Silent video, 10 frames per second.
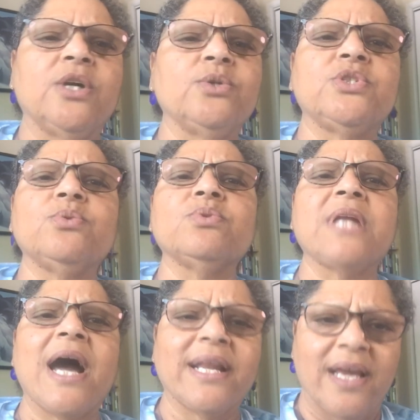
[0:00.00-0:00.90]
who do
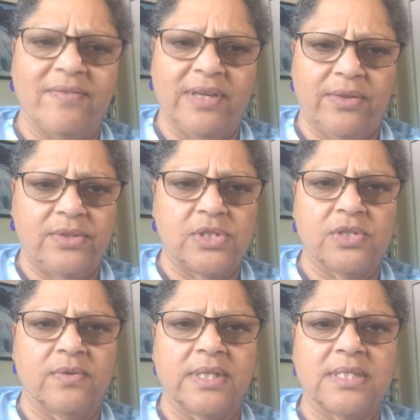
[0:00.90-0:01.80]
not have health
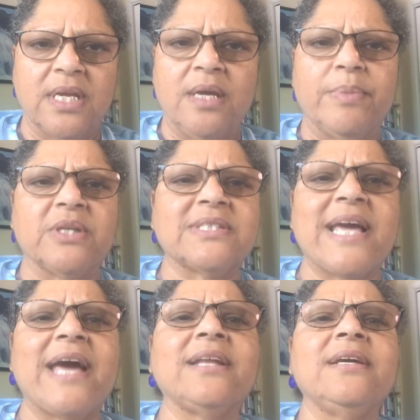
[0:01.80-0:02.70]
insurance, because
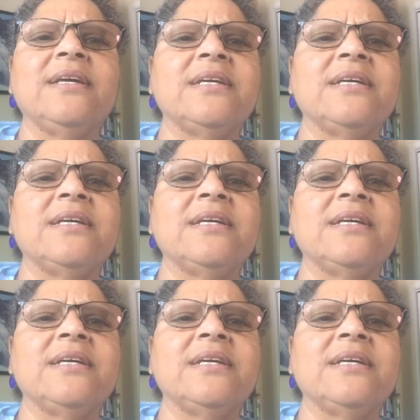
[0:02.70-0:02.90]
that